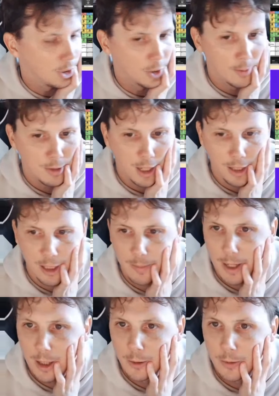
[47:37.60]
I'm talking
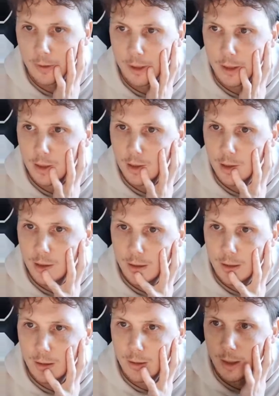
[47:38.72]
about
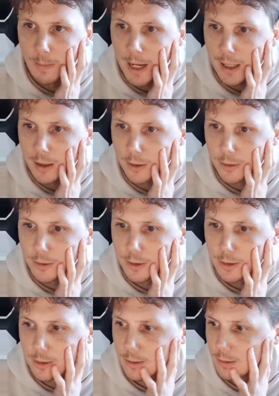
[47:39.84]
the
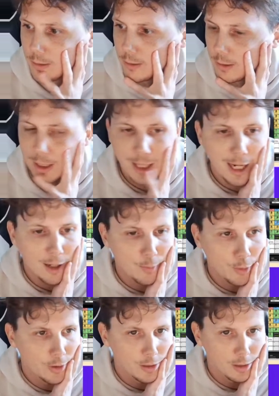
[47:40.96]
Bengals, the
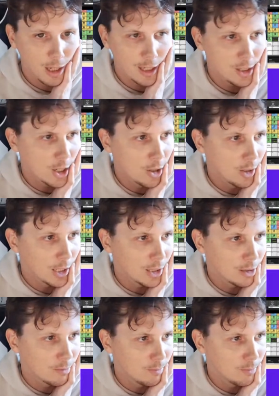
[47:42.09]
Cowboys, and like
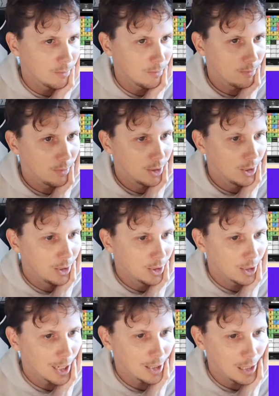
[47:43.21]
the
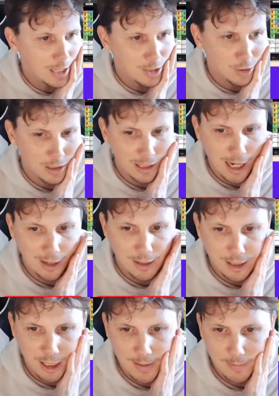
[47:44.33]
likely answer is a lot of these
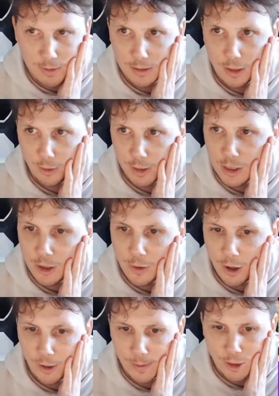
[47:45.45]
teams, there is no
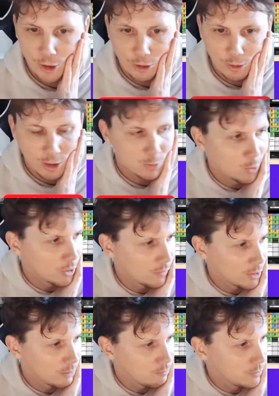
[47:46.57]
RB2. It's more of
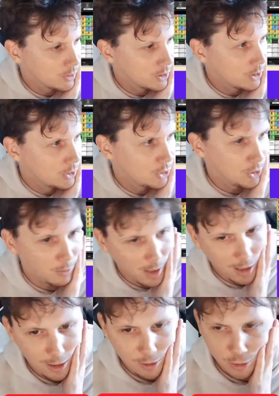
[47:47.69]
a
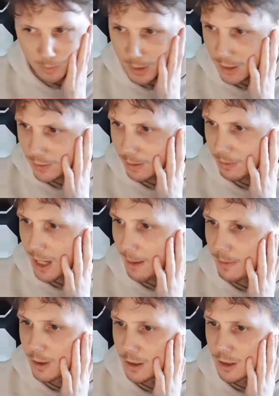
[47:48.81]
2A, 2B if something
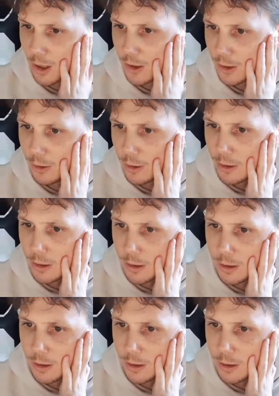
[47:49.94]
happened to the starter.